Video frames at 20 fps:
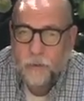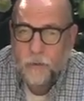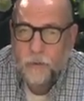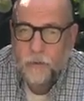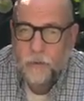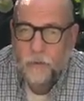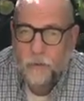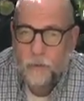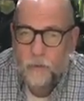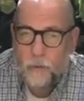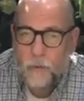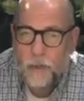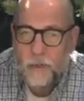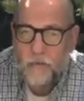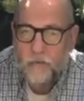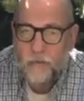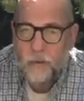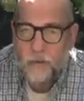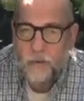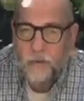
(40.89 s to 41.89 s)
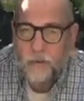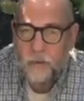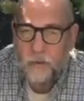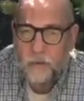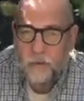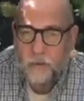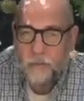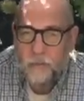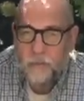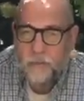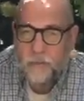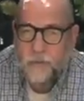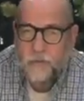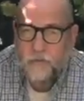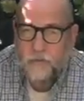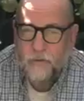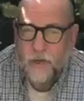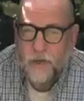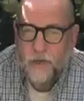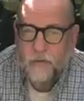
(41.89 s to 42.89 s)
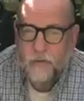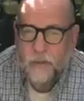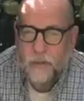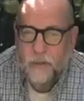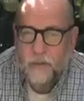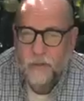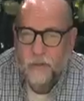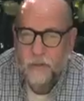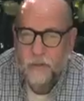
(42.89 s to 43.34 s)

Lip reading: and not waving, but drowning.